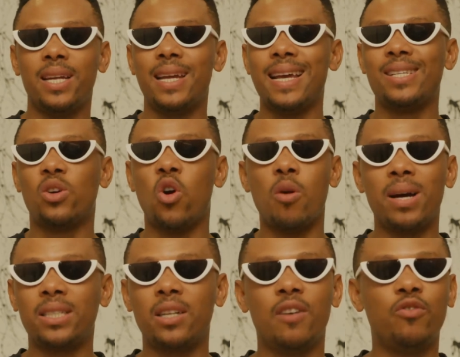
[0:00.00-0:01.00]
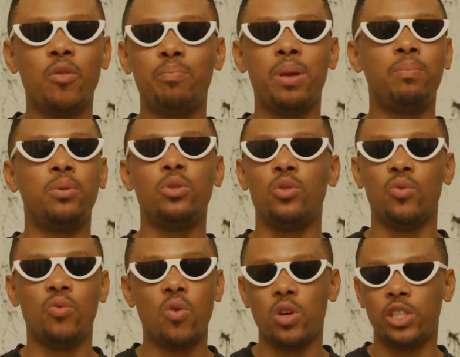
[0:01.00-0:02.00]
that is commercial for people to
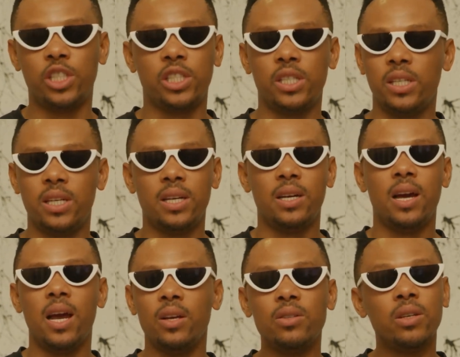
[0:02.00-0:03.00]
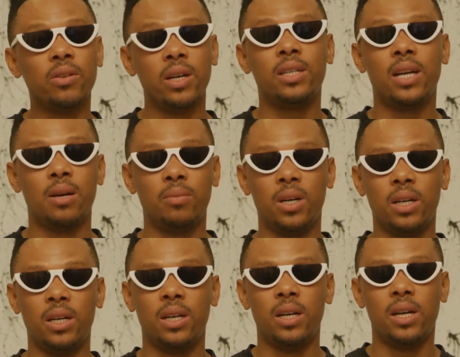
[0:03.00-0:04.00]
watch. I use a red camera,
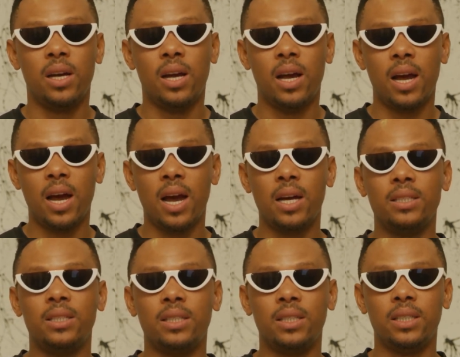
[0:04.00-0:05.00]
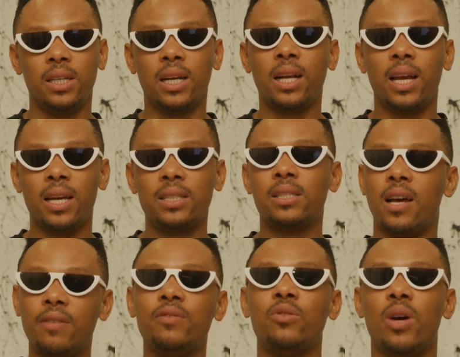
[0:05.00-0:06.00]
and the clients
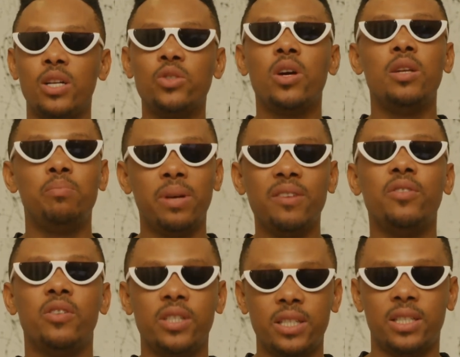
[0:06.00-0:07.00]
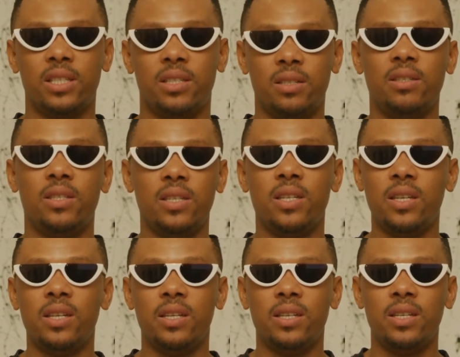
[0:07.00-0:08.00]
have to actually pay for it.
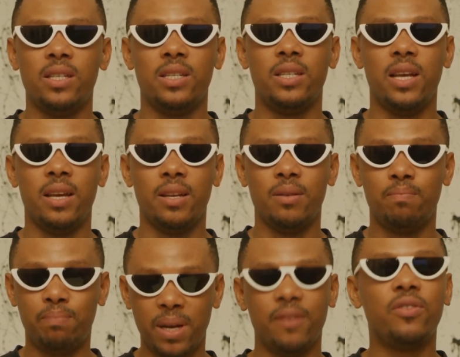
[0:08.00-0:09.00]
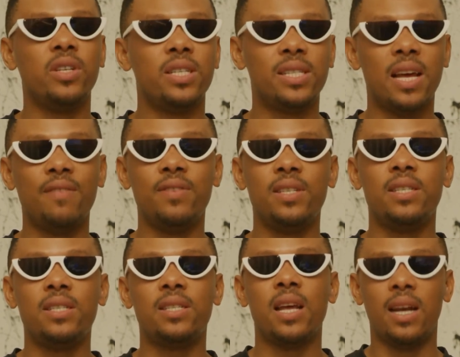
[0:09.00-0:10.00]
They pay for the
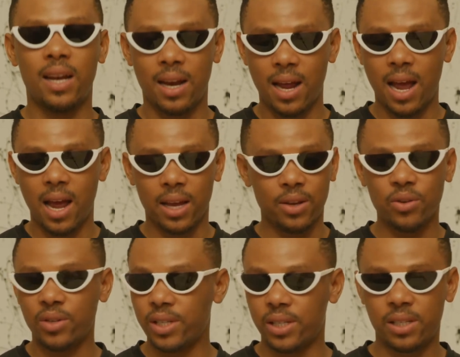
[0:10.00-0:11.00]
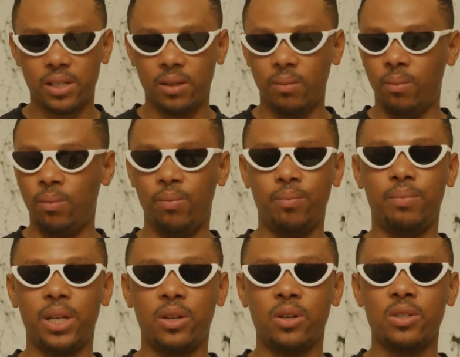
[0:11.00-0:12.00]
services, and I use it
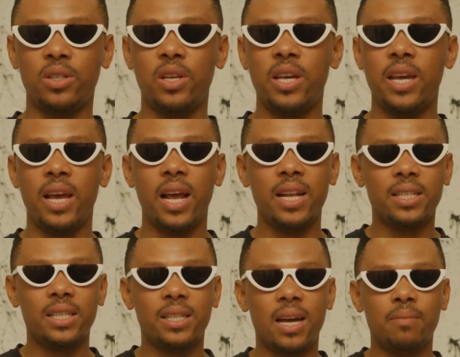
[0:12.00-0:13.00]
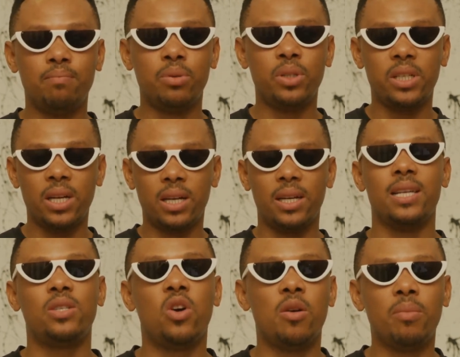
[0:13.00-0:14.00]
because anything that I'm putting out that is
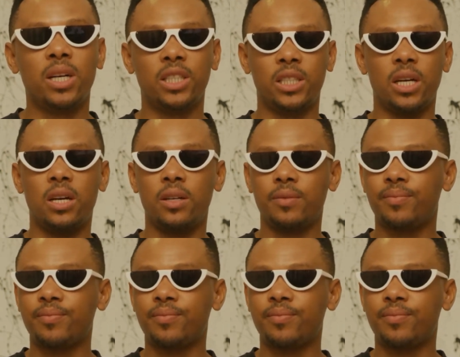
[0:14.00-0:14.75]
commercial